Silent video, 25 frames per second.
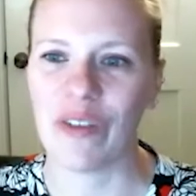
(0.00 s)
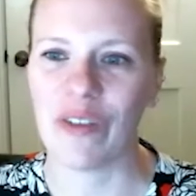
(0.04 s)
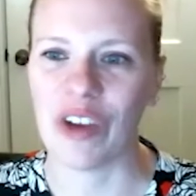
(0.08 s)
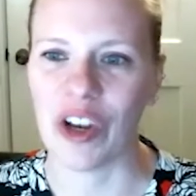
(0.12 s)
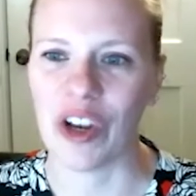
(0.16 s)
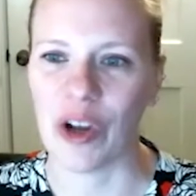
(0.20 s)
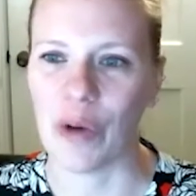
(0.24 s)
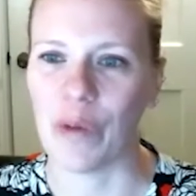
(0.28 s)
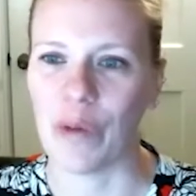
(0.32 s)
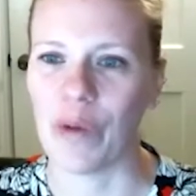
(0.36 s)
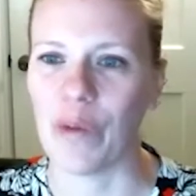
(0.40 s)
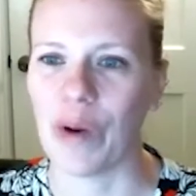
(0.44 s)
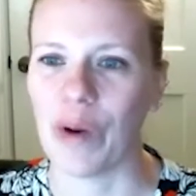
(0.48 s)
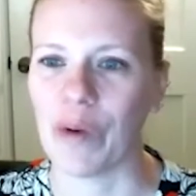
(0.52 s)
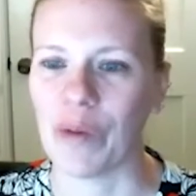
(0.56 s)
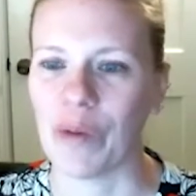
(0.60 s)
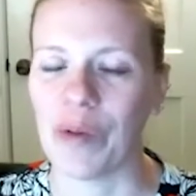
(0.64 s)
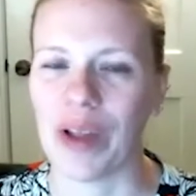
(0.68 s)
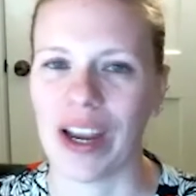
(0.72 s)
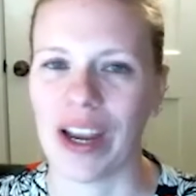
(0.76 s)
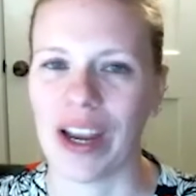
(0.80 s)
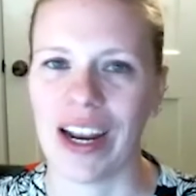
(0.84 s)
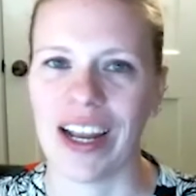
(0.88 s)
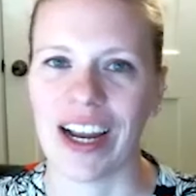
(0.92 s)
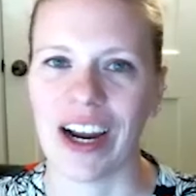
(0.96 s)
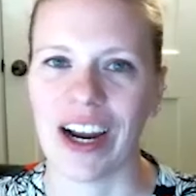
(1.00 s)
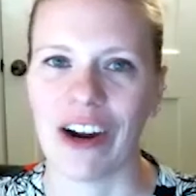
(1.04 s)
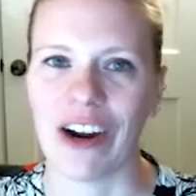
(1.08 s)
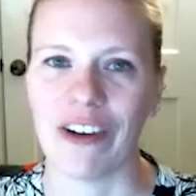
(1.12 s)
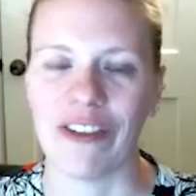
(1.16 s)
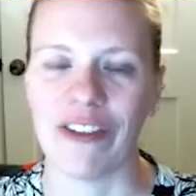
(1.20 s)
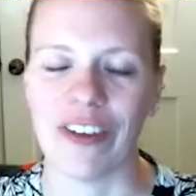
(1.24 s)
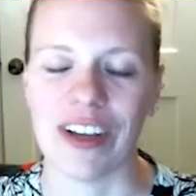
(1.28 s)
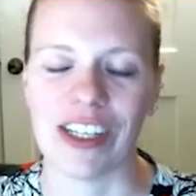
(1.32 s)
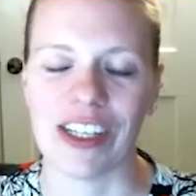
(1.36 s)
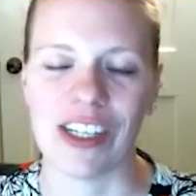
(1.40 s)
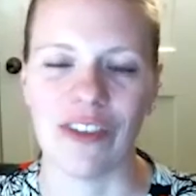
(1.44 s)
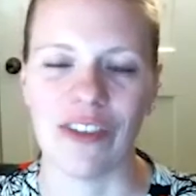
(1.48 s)
You know, when we were planning our
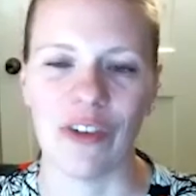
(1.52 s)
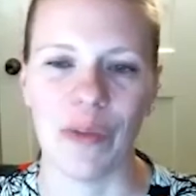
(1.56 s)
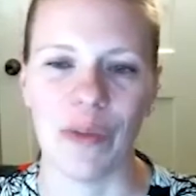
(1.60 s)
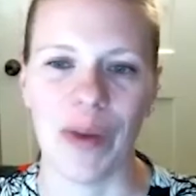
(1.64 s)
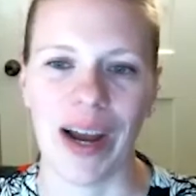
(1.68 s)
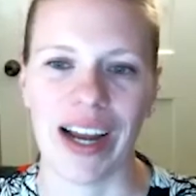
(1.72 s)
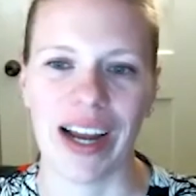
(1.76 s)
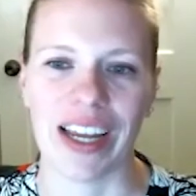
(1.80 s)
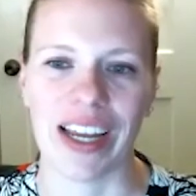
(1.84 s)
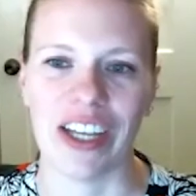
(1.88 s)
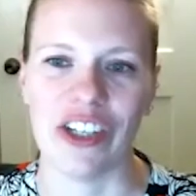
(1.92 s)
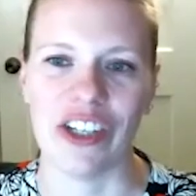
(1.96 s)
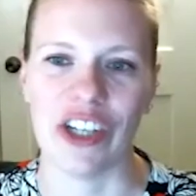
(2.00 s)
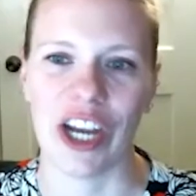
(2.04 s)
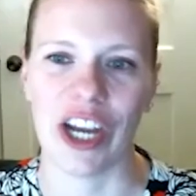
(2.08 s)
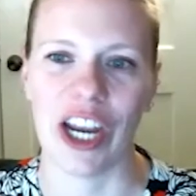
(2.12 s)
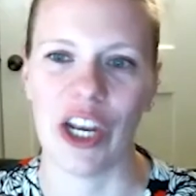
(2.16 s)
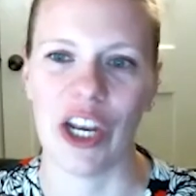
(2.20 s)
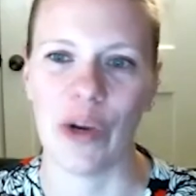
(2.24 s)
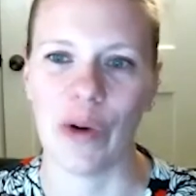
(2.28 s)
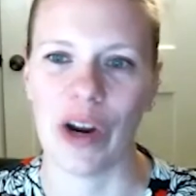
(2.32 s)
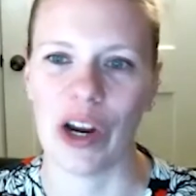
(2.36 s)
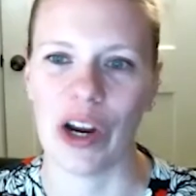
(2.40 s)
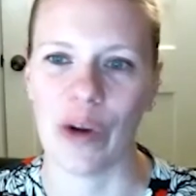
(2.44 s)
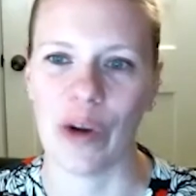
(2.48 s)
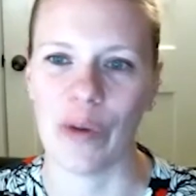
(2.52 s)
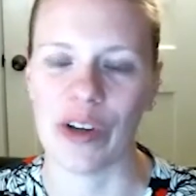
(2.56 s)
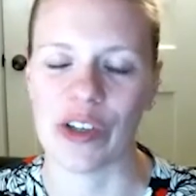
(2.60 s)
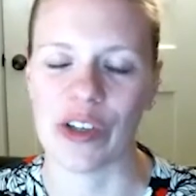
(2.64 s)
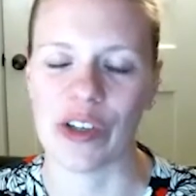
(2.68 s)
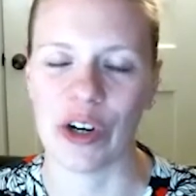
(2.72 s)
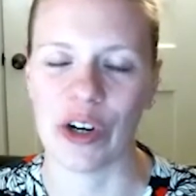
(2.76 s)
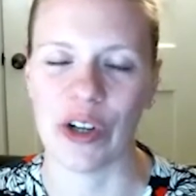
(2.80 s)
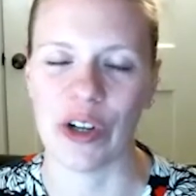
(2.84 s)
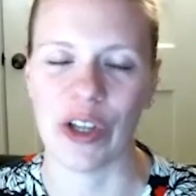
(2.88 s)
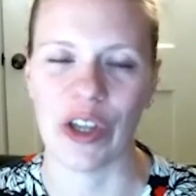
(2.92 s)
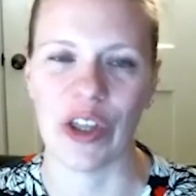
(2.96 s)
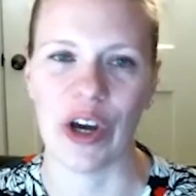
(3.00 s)
festival back in January, we
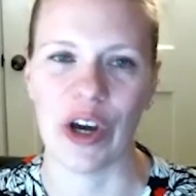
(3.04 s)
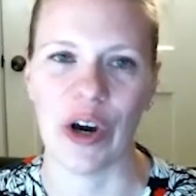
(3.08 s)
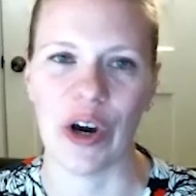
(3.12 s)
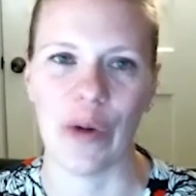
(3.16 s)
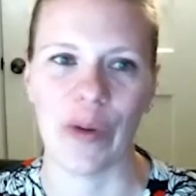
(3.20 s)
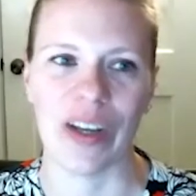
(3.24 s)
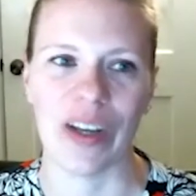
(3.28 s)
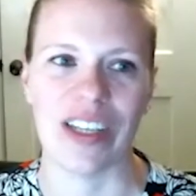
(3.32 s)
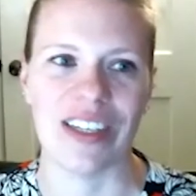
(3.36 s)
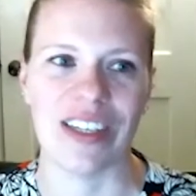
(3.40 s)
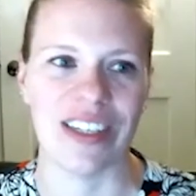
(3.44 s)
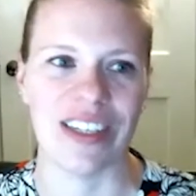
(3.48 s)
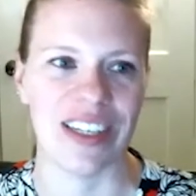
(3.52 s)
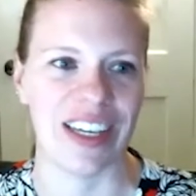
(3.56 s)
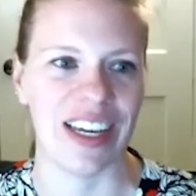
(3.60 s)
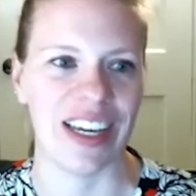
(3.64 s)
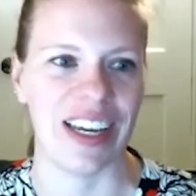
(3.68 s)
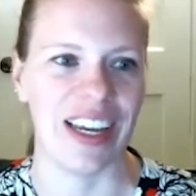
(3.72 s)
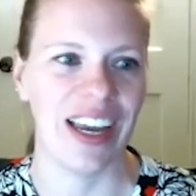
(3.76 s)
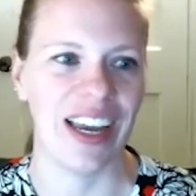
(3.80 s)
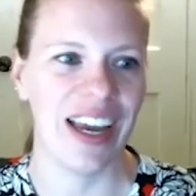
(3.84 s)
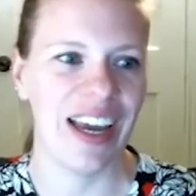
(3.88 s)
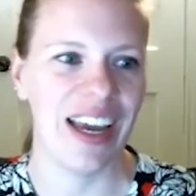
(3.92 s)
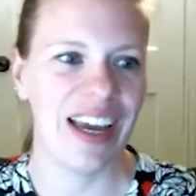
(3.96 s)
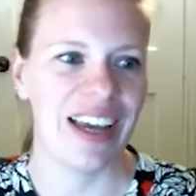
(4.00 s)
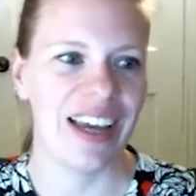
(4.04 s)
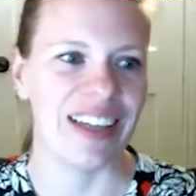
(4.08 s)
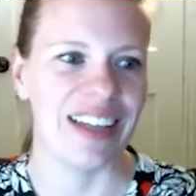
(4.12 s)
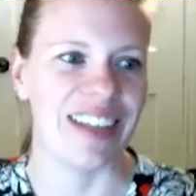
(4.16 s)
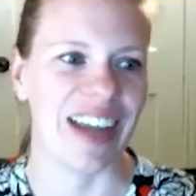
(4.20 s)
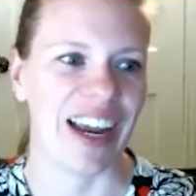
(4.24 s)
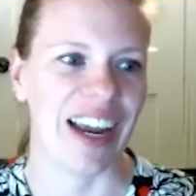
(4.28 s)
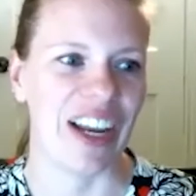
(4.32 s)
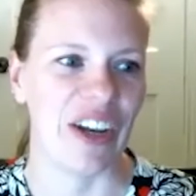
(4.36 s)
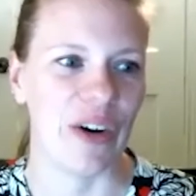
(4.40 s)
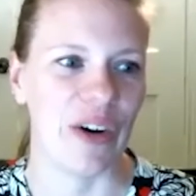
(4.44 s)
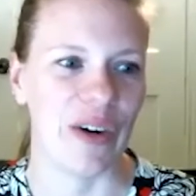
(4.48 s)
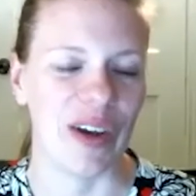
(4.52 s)
certainly thought we'd see
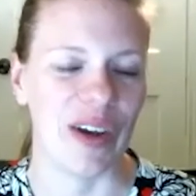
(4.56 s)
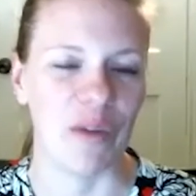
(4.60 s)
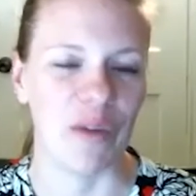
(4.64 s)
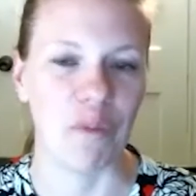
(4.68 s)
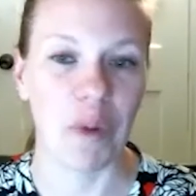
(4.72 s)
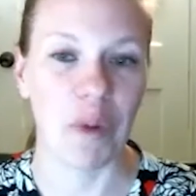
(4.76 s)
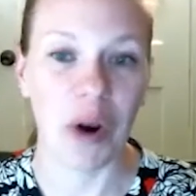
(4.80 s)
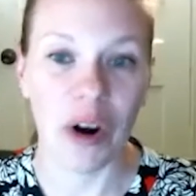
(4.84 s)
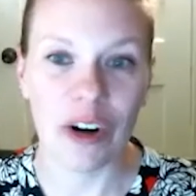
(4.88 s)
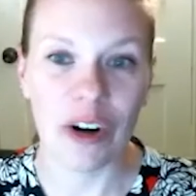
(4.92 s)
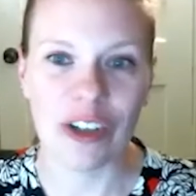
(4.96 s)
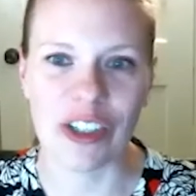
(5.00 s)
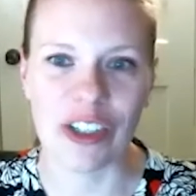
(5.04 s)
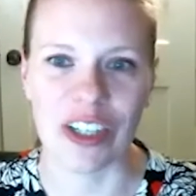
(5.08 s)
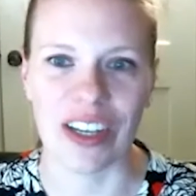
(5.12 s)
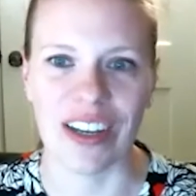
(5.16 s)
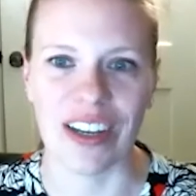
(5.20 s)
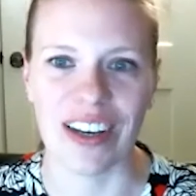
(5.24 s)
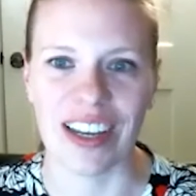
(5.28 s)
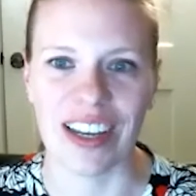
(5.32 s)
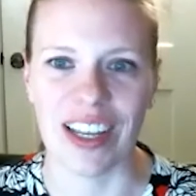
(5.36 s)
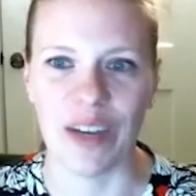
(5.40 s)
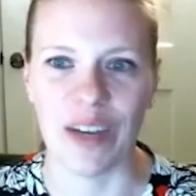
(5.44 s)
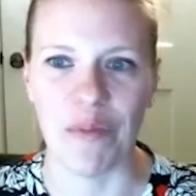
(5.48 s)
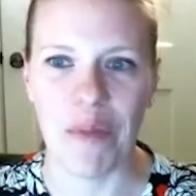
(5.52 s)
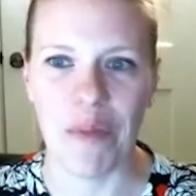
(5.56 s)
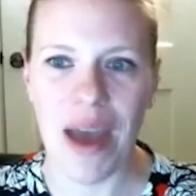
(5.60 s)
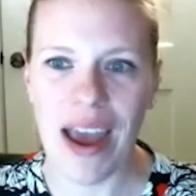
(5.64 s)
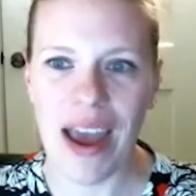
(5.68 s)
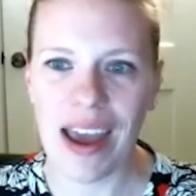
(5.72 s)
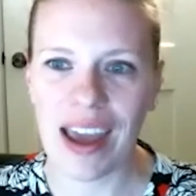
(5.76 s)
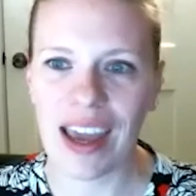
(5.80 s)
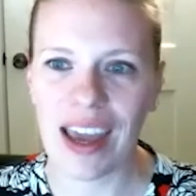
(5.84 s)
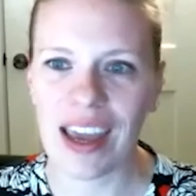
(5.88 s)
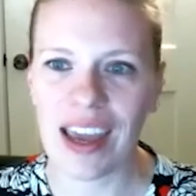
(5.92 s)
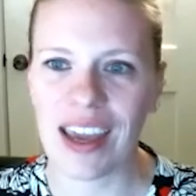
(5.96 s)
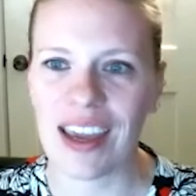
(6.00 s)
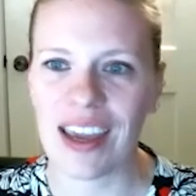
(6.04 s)
Daniel in person in
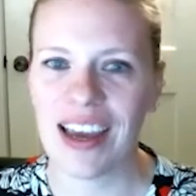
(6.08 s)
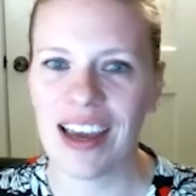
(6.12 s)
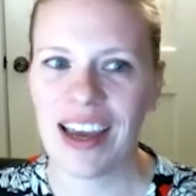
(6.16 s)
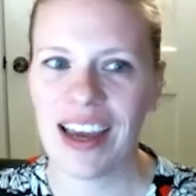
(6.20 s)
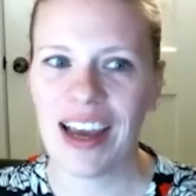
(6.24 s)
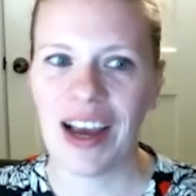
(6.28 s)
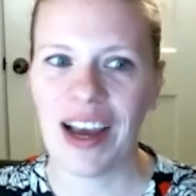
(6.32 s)
May.